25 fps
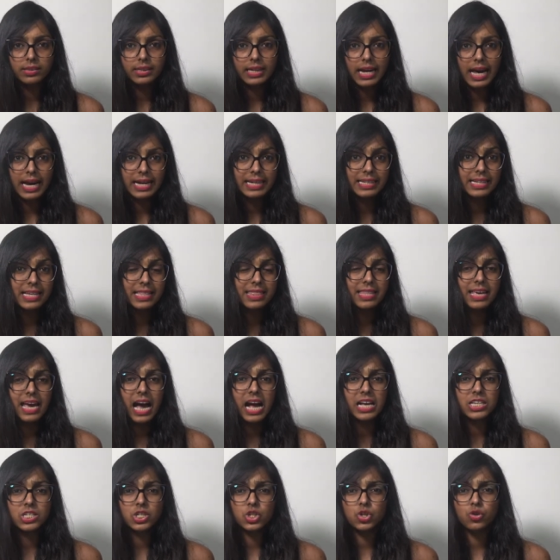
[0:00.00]
client and they
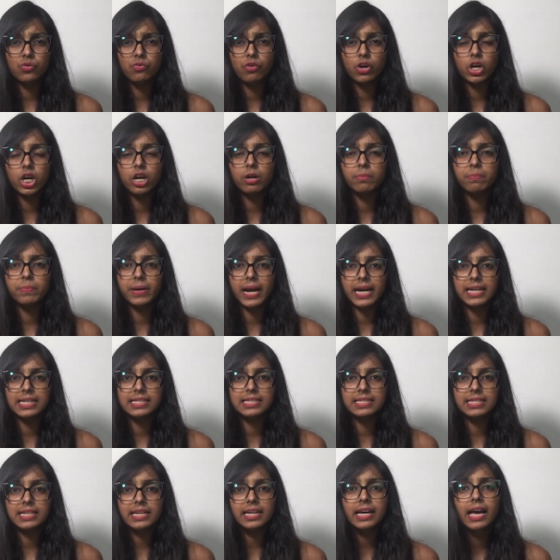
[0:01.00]
ask you for your
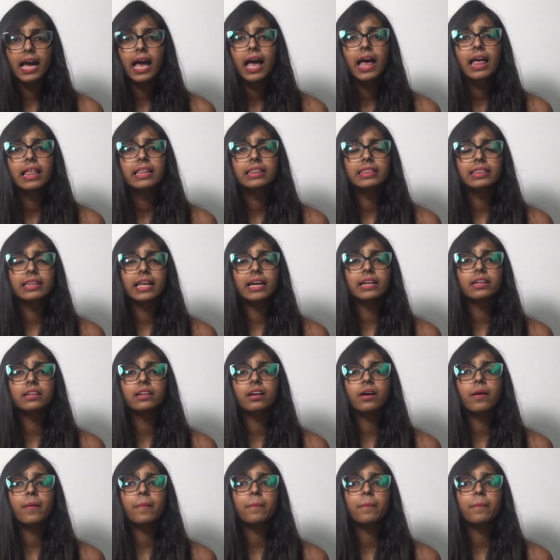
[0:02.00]
pricing, then